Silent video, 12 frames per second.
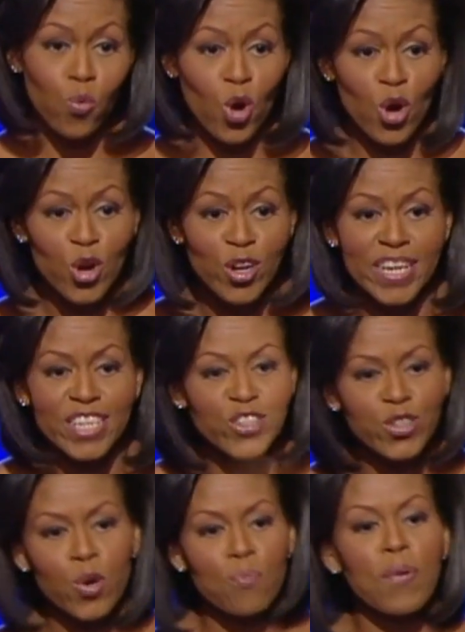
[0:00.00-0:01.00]
word is
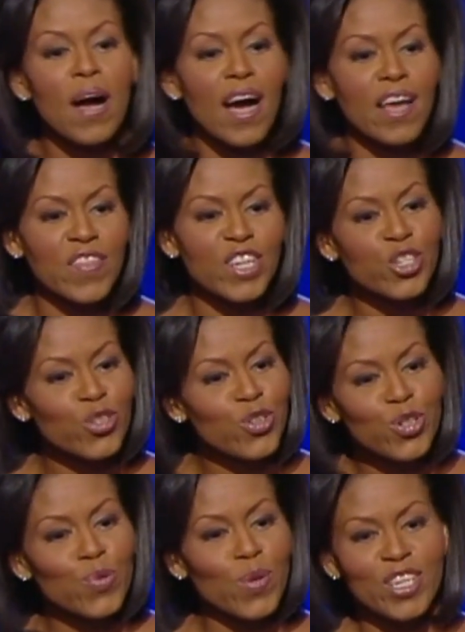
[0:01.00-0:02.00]
your bond that you
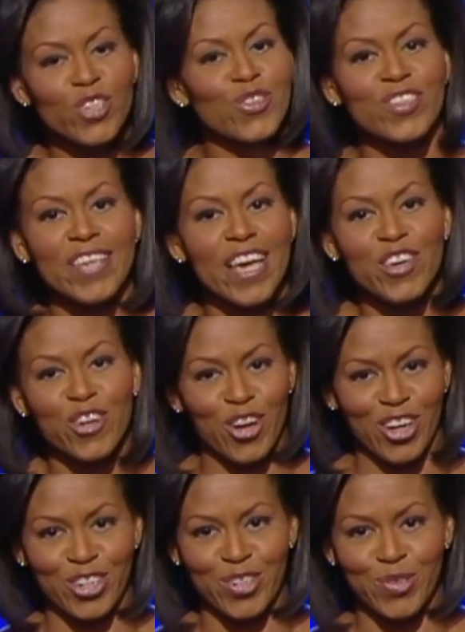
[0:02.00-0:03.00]
do what you say you're going to
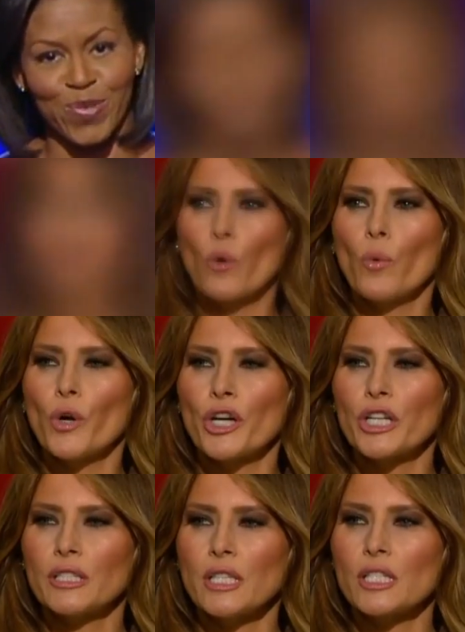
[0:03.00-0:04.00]
do. Your
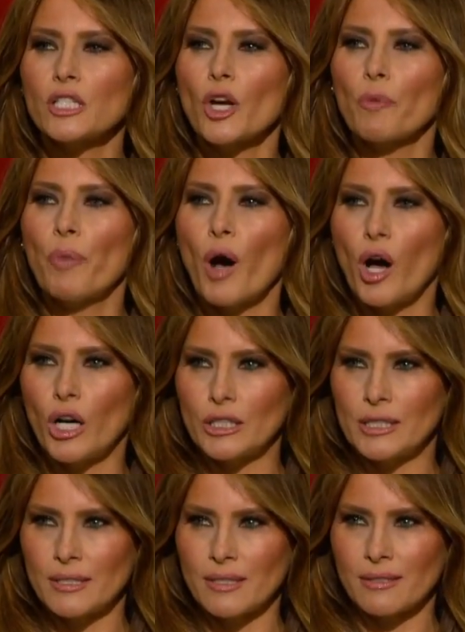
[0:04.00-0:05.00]
word is your
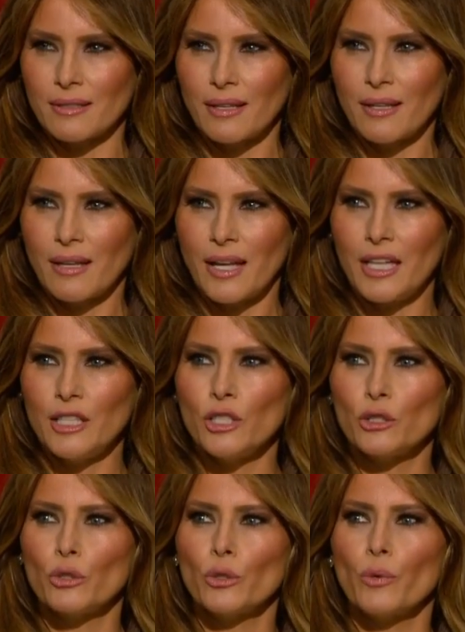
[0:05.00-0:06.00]
bond and
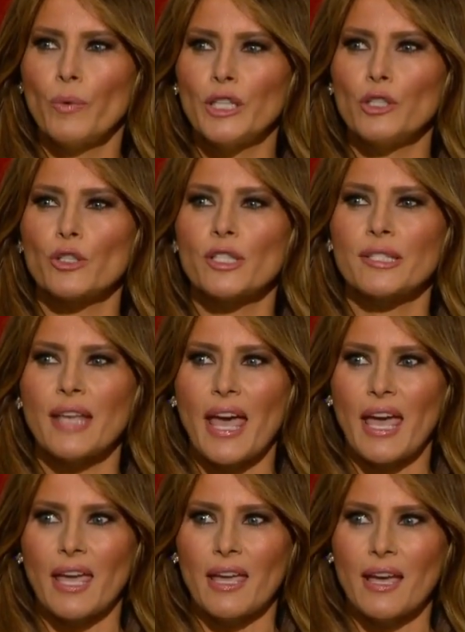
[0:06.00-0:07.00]
you do what you
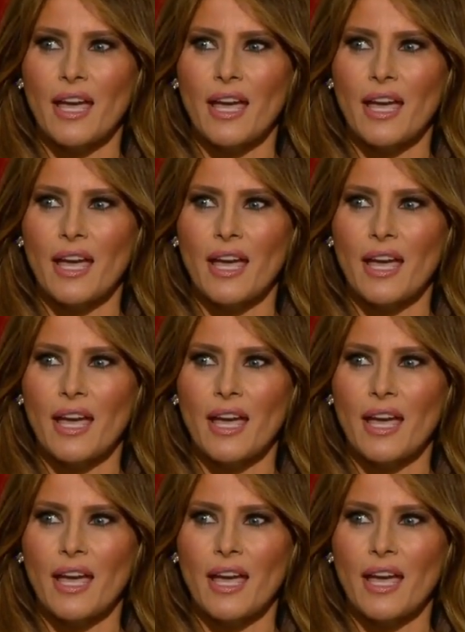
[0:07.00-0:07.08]
say.